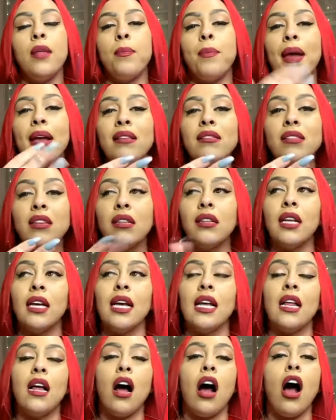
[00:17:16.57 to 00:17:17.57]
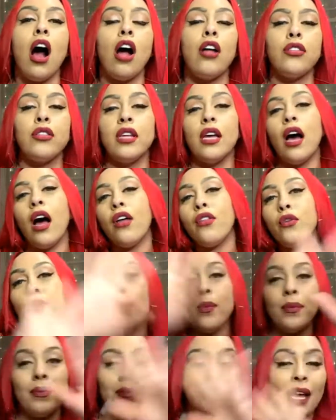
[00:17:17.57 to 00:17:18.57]
basically on the
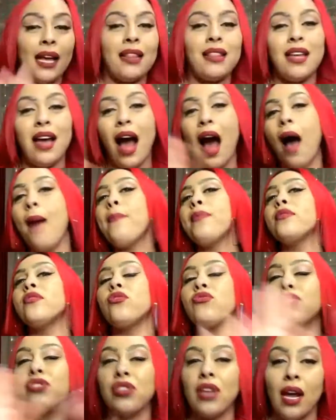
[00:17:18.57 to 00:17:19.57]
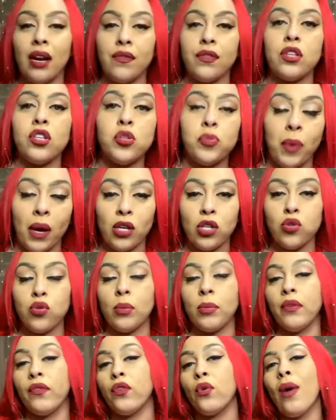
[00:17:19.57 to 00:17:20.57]
other, like the opposite side of the
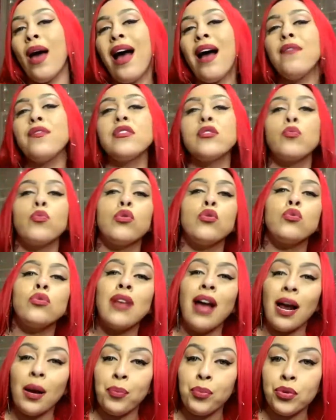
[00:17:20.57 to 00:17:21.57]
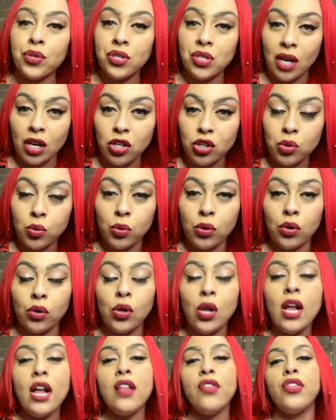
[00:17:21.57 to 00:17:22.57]
spectrum, if you have someone who's hypersexual,
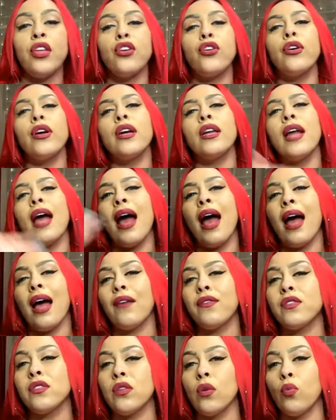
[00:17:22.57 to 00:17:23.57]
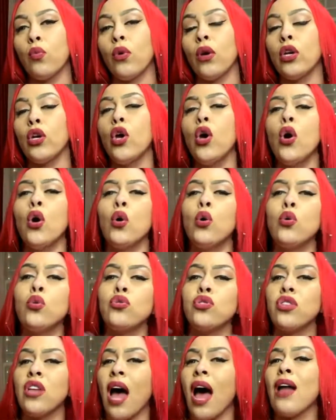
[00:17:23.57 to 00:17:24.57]
then you're gonna have someone
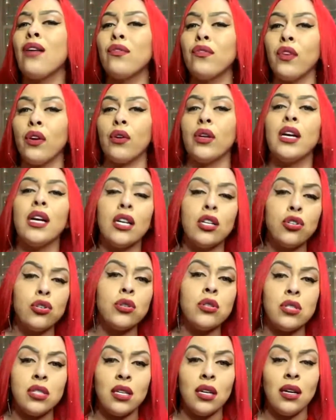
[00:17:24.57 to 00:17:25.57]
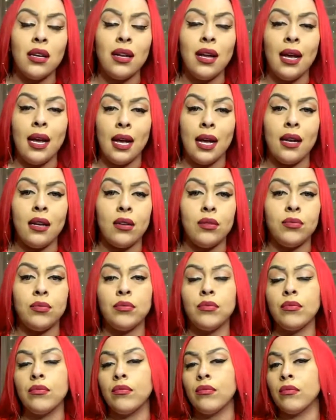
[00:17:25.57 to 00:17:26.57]
who's not very interested in
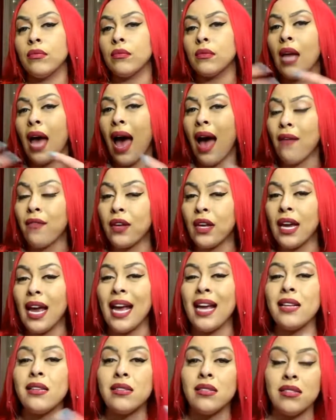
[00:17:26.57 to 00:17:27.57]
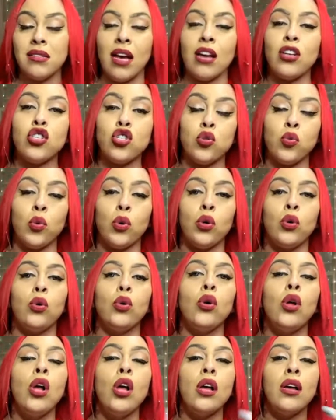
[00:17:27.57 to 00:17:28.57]
having a
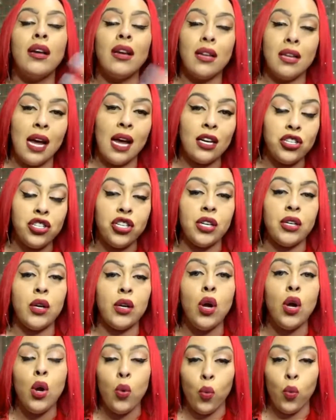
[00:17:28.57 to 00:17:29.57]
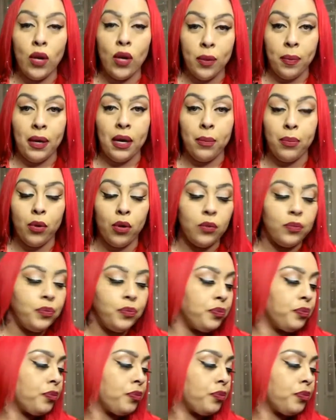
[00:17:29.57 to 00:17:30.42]
sexual connection with people.